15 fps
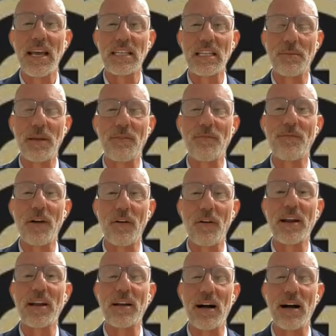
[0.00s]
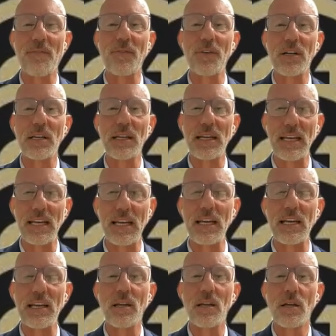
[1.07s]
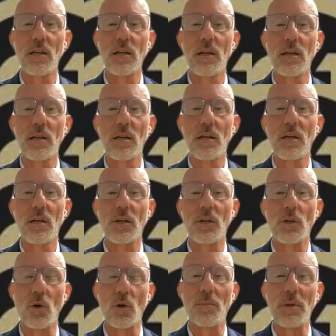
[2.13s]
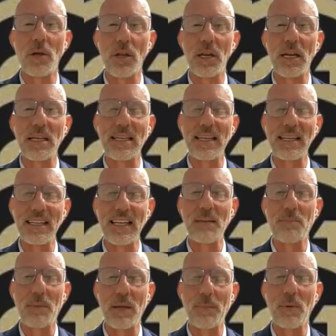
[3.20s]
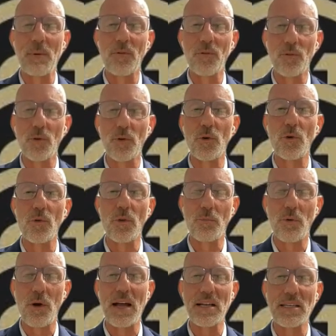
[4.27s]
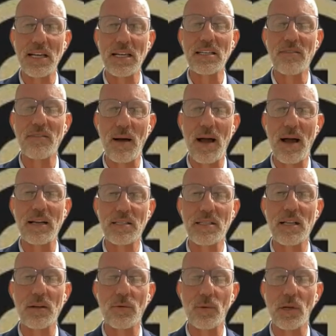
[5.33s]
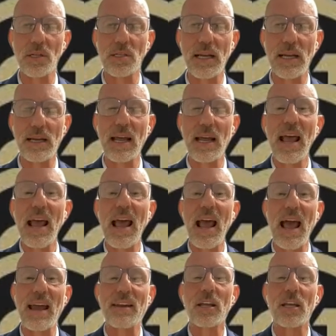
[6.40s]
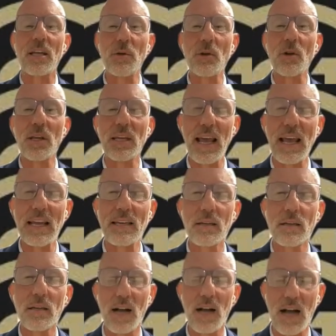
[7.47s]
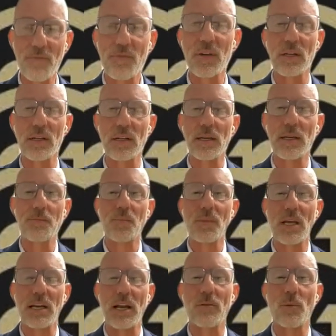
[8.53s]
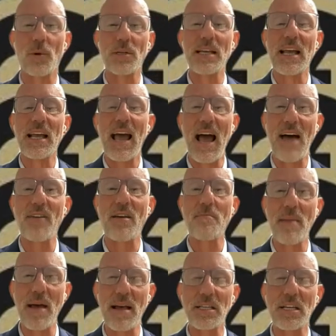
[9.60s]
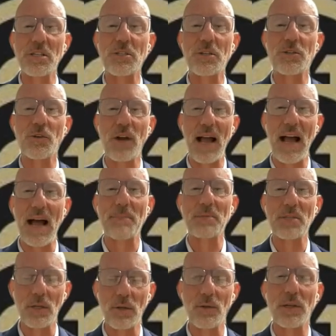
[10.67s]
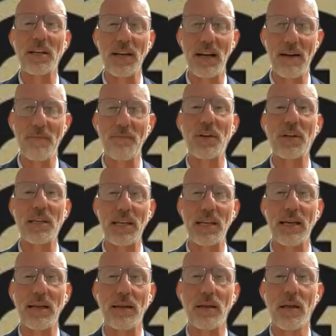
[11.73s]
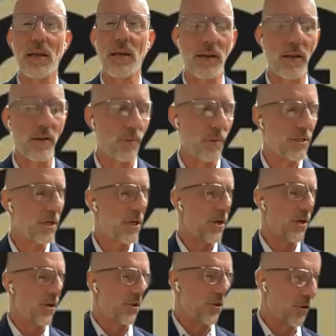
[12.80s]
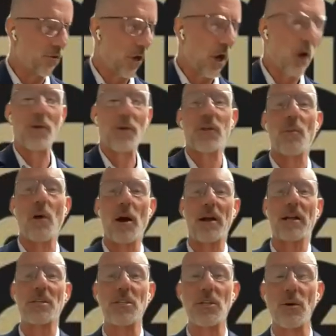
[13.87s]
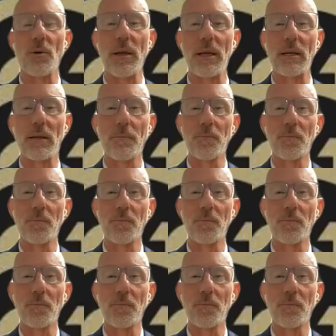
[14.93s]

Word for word: is to be very confident in your ability to lead people through the process of buying and selling real estate and to communicate confidently. In other words, have a message that you're absolutely confident in. In other words, you know what the market's doing,